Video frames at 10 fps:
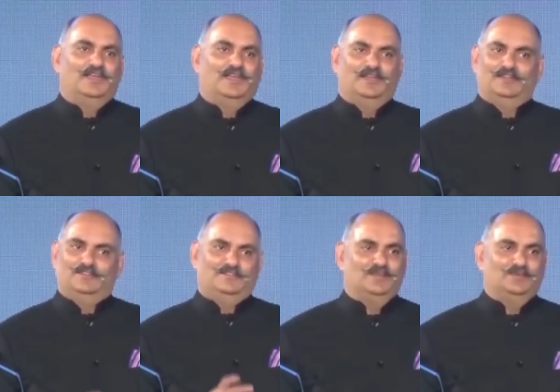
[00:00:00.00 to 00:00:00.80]

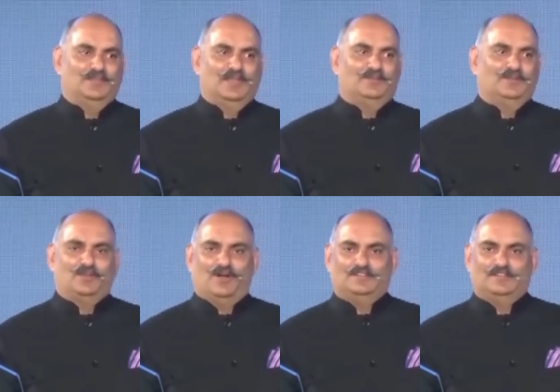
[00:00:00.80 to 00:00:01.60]
And it was a kind of a
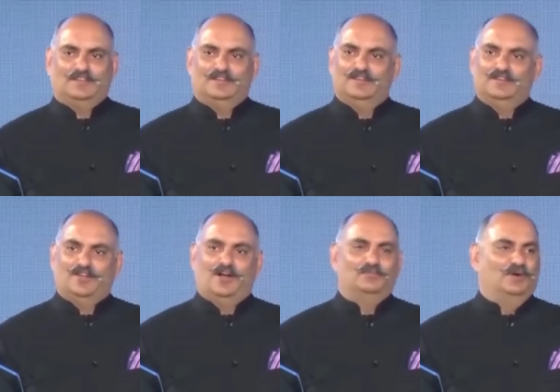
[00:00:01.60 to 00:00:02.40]
toxic
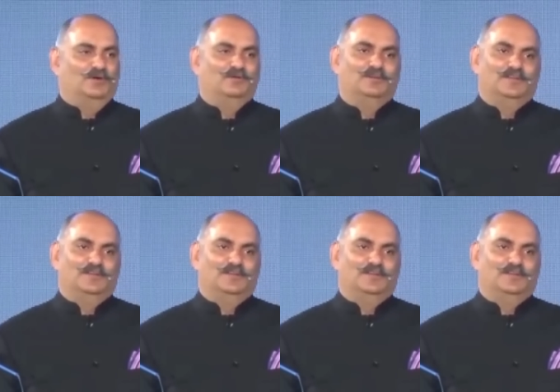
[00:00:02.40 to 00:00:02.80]
combo.